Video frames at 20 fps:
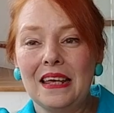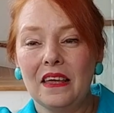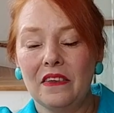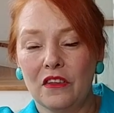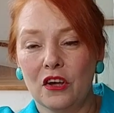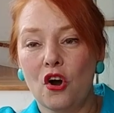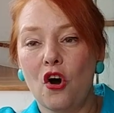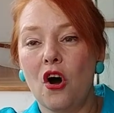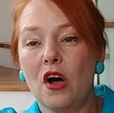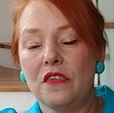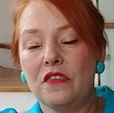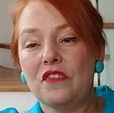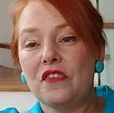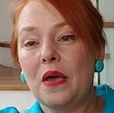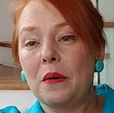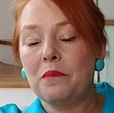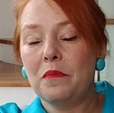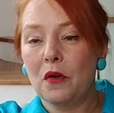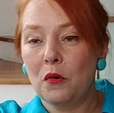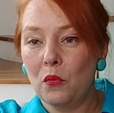the
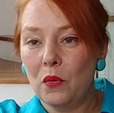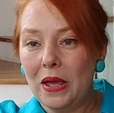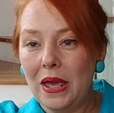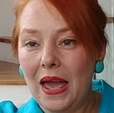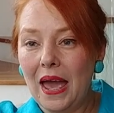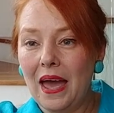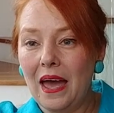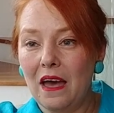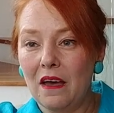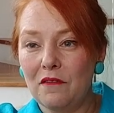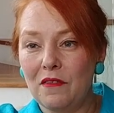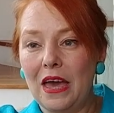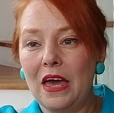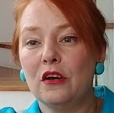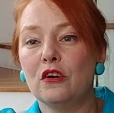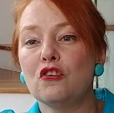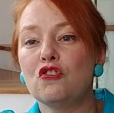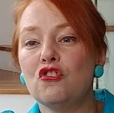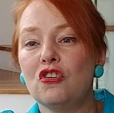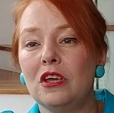concept that we have
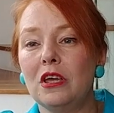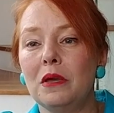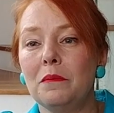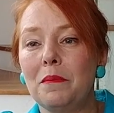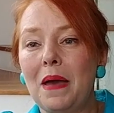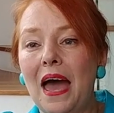energy